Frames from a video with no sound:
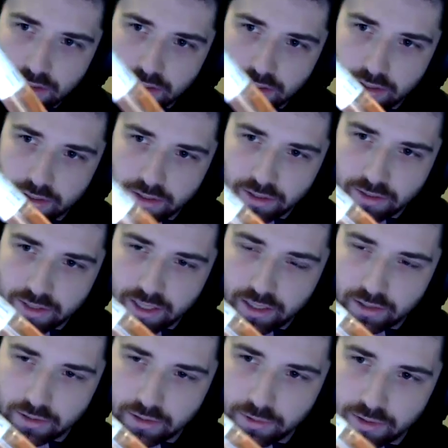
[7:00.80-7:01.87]
and a
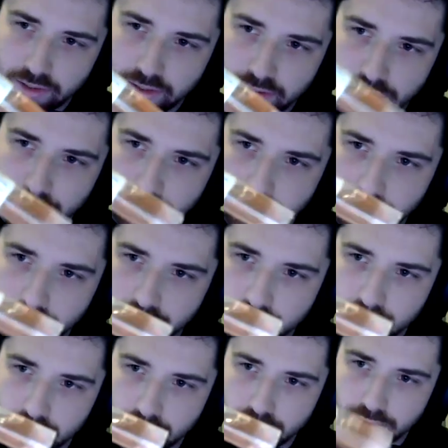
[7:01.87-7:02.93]
container with diluent
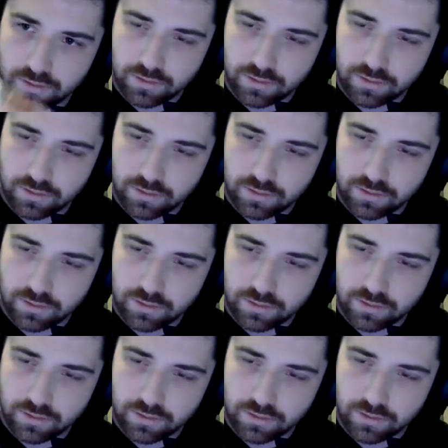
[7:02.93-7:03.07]
inside.